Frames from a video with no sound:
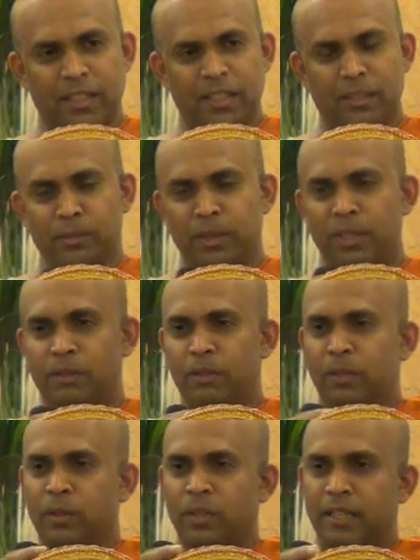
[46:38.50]
In Buddhism,
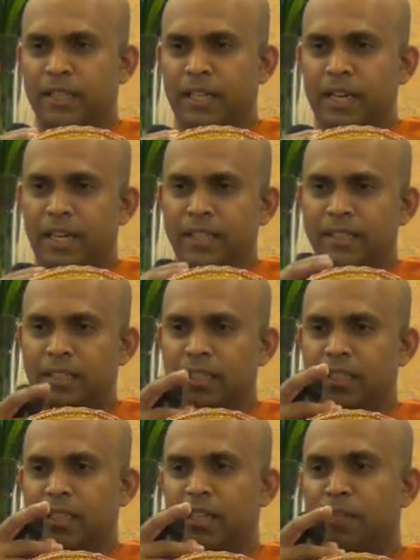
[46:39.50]
we call it
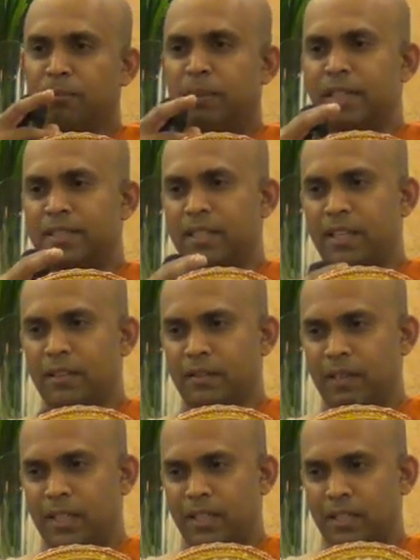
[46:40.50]
rising and passing
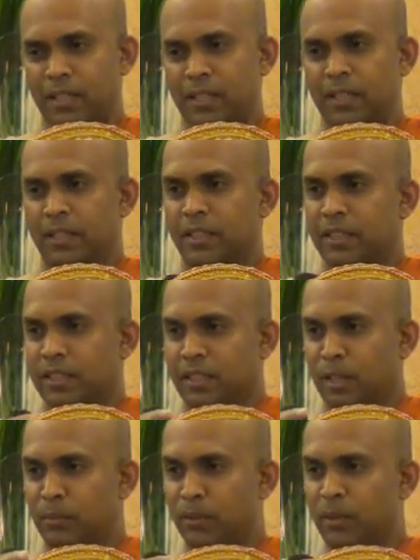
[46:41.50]
away.
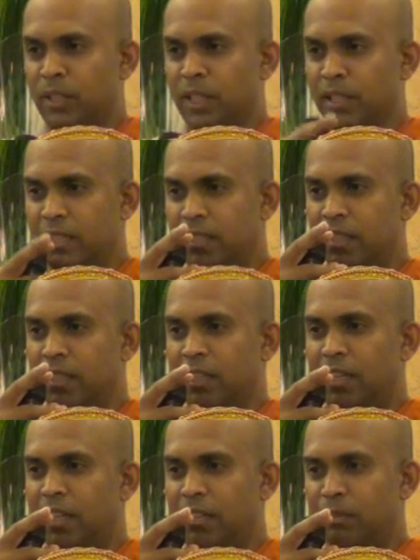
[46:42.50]
Samudaya
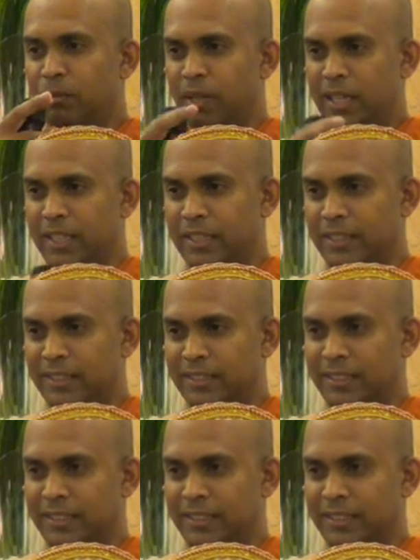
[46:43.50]
and Vaya.